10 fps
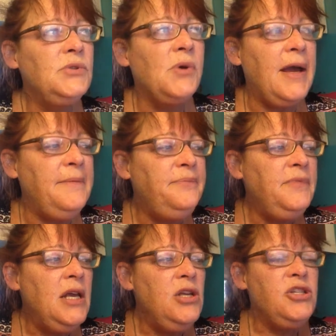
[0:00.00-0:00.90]
Right.
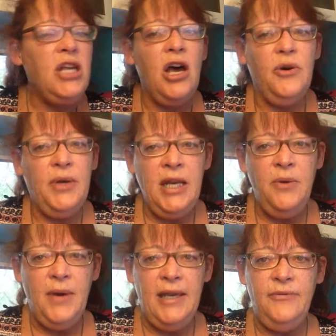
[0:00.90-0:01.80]
So, anyway,